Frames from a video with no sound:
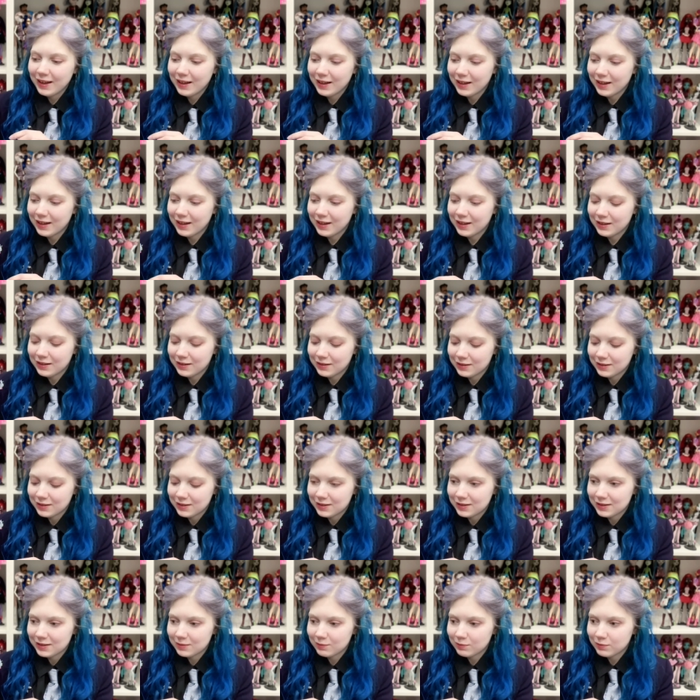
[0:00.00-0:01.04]
and
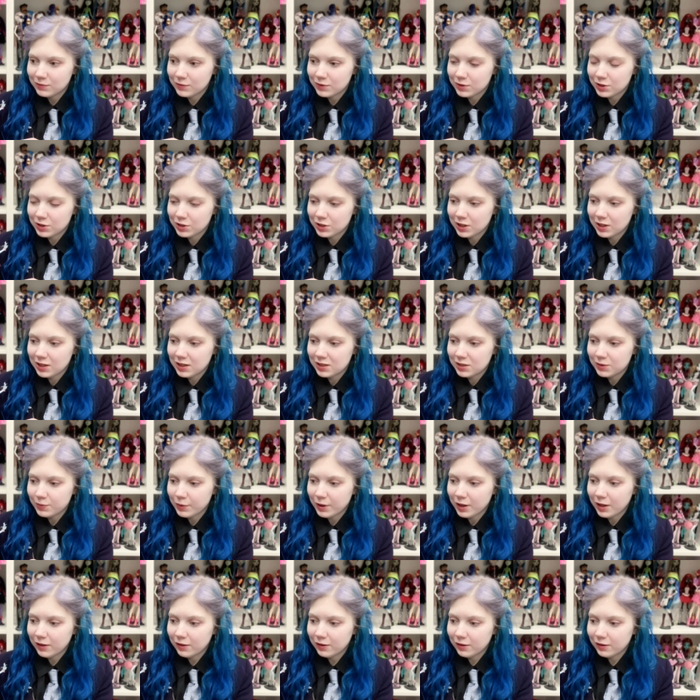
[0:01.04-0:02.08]
she is
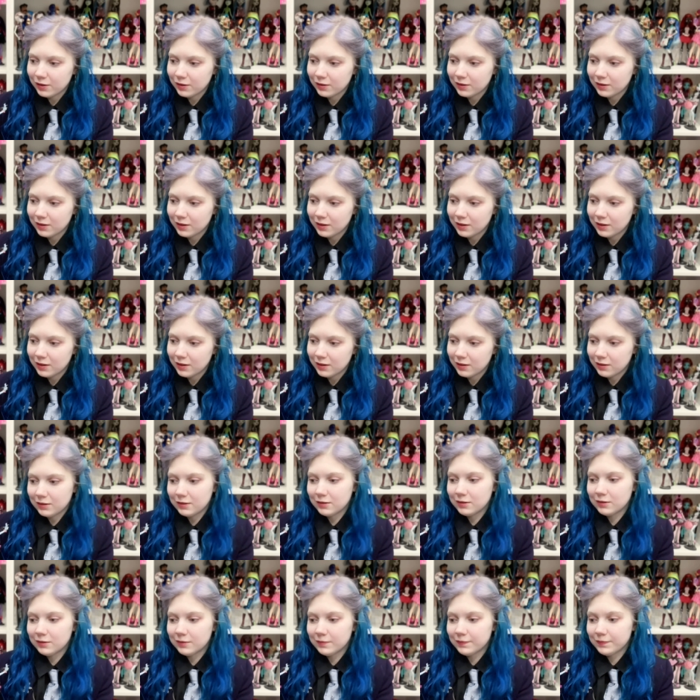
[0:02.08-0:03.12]
well
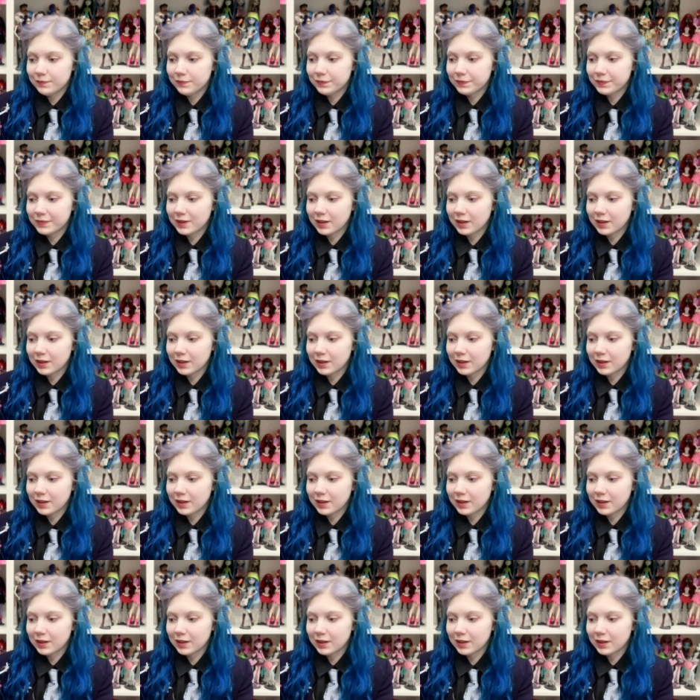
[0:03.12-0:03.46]
um,